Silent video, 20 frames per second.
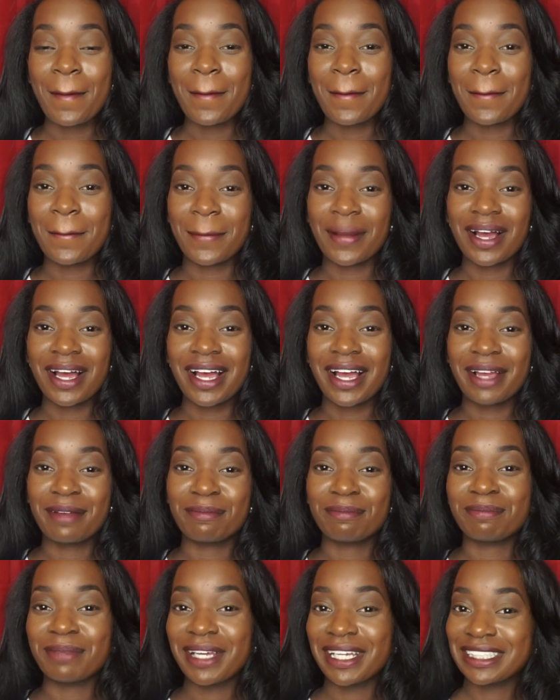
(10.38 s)
my
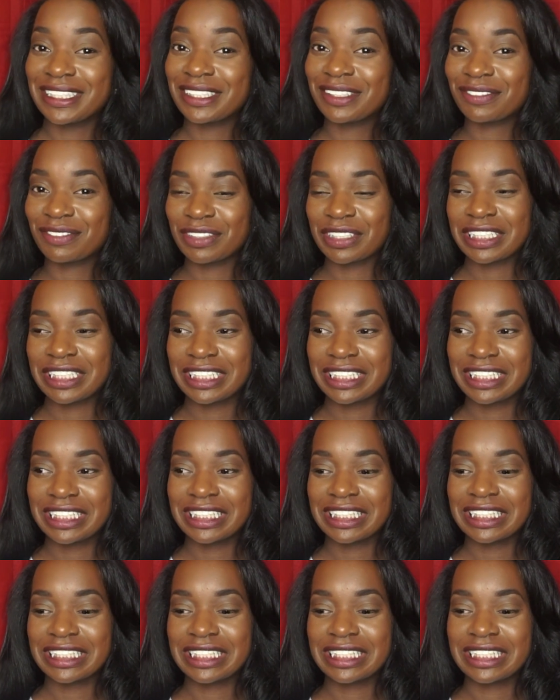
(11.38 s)
best
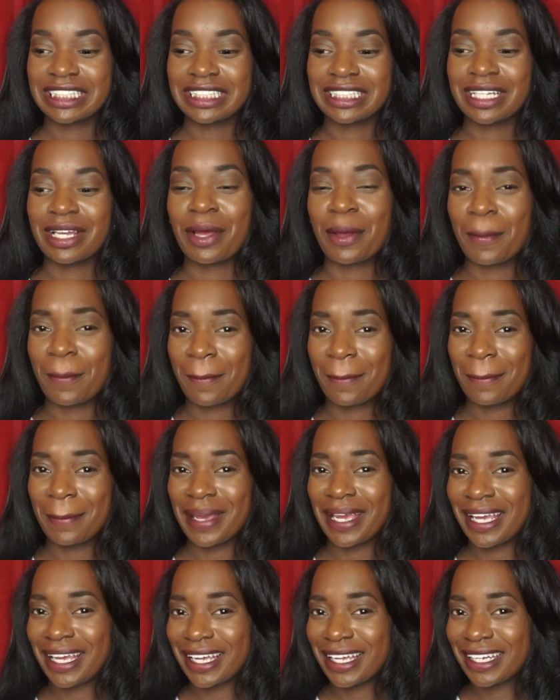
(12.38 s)
friend's
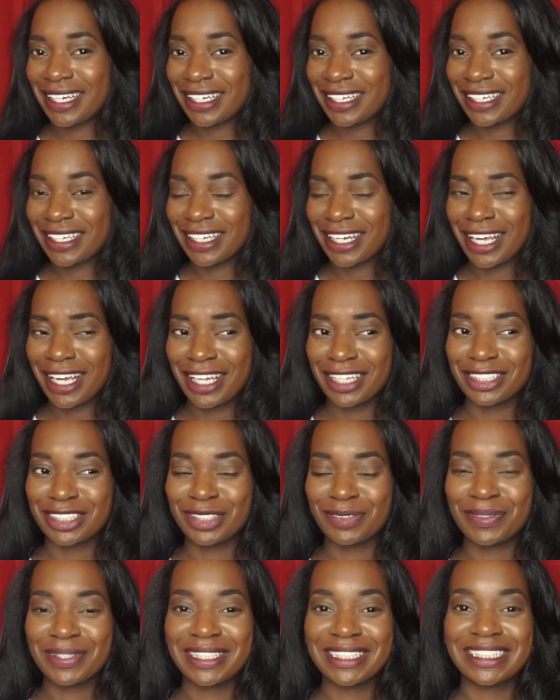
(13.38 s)
man, I guess
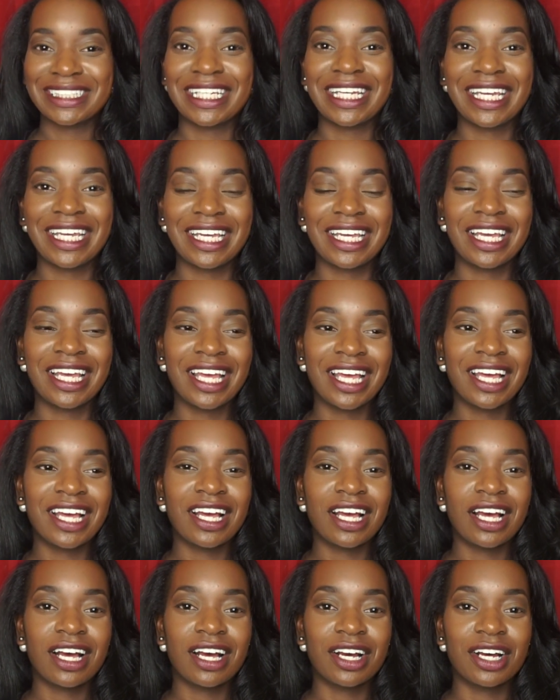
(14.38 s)
you want to say.
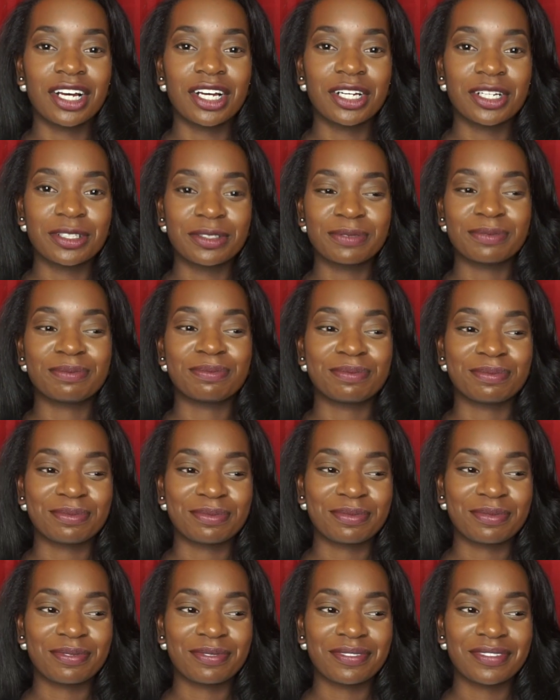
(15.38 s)

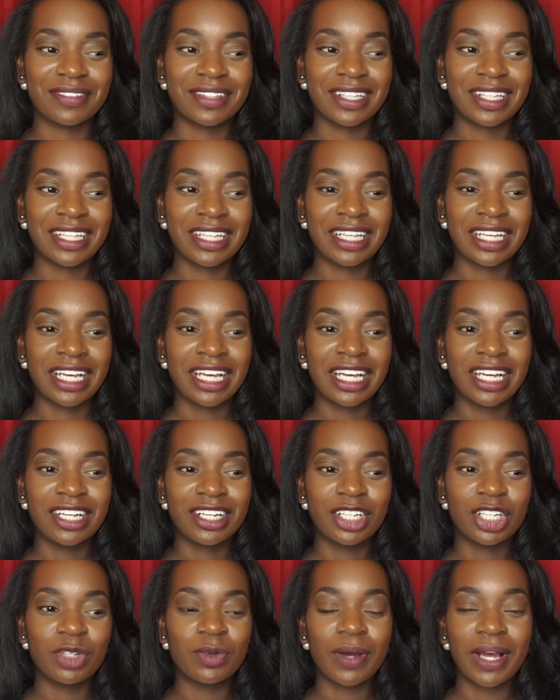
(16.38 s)

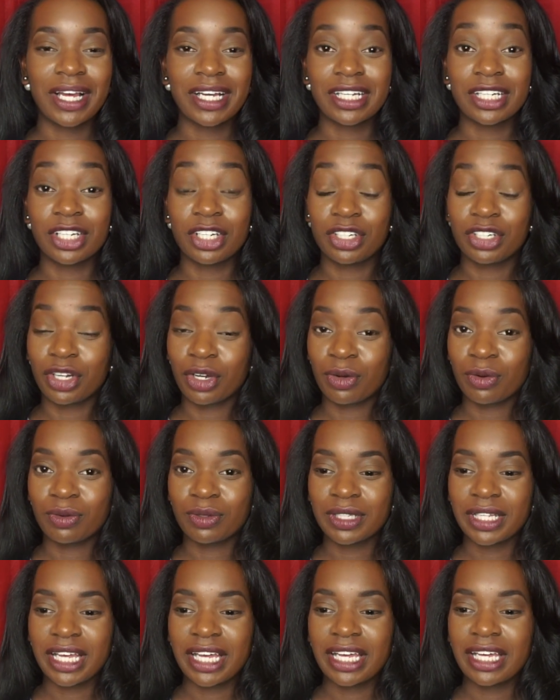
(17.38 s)
Do I
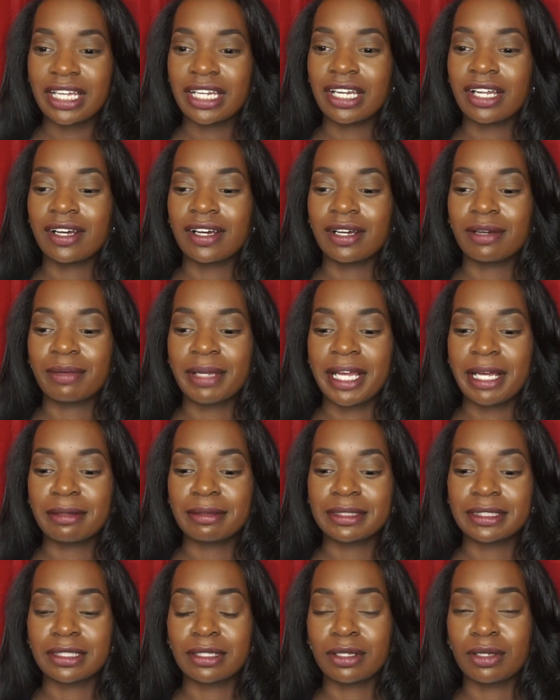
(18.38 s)
condone that?
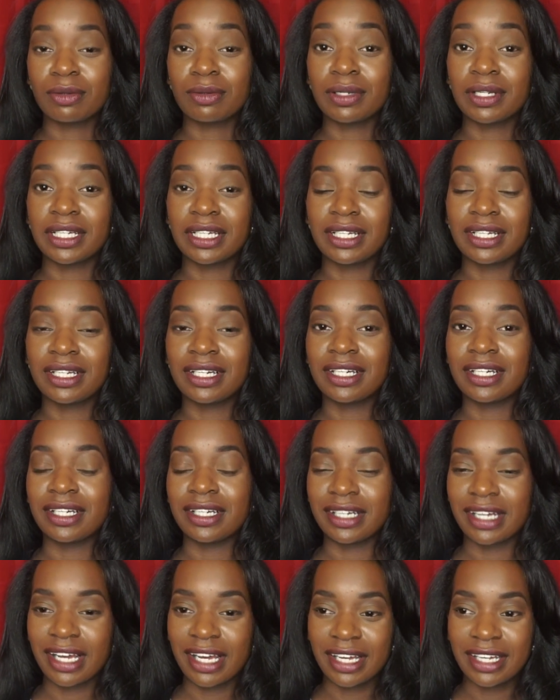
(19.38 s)
Absolutely
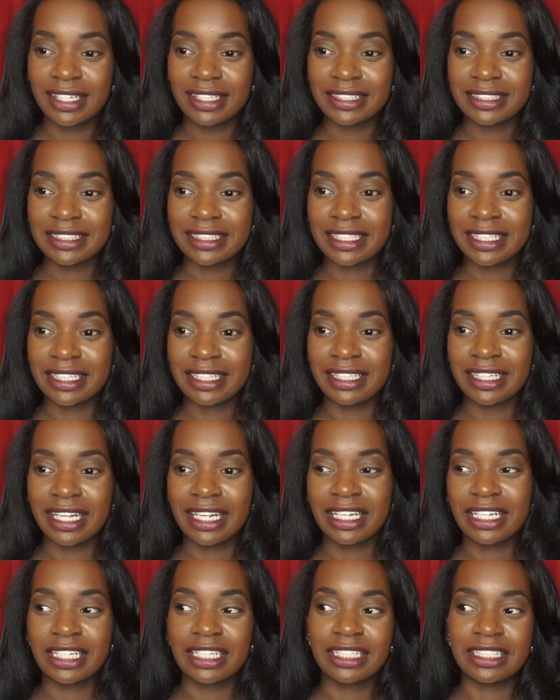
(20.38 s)
not.
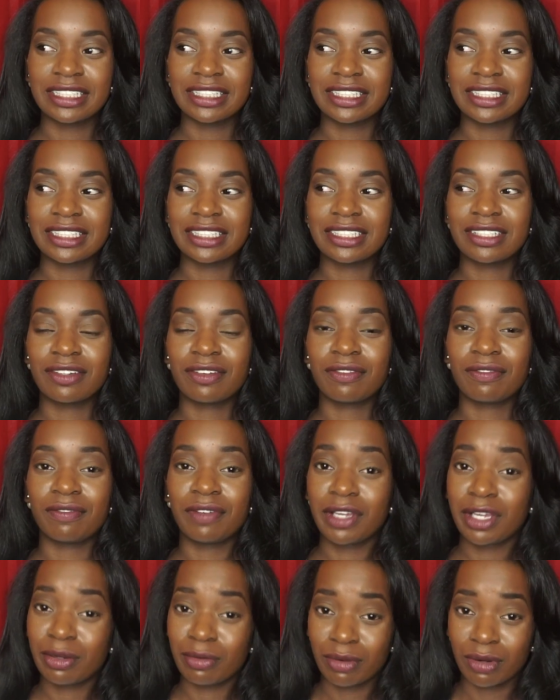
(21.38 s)
That is
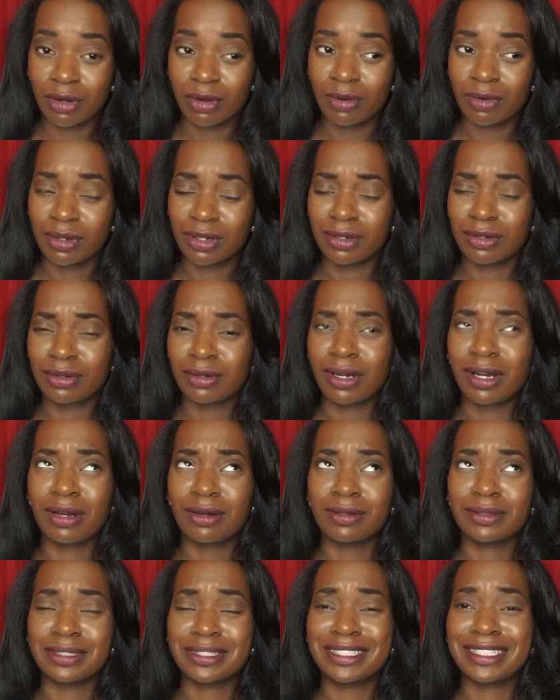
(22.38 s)
very wrong on
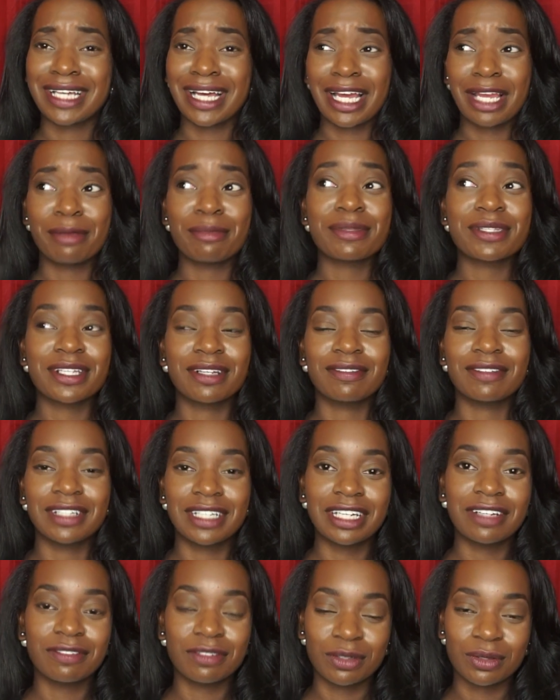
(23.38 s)
all types of
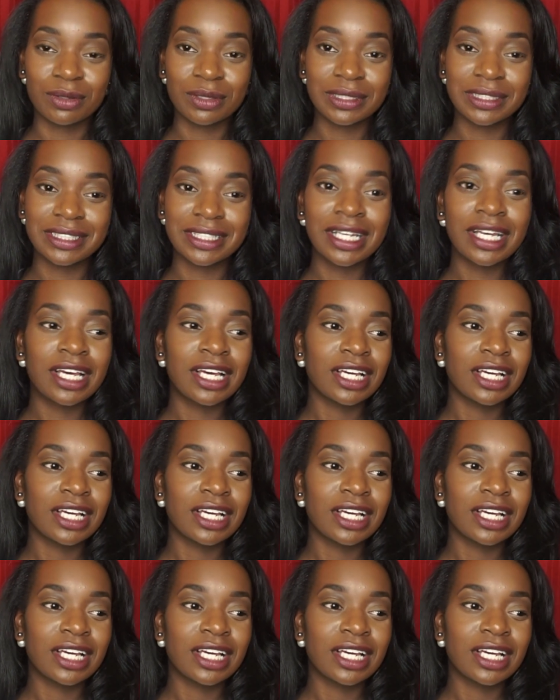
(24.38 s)
levels.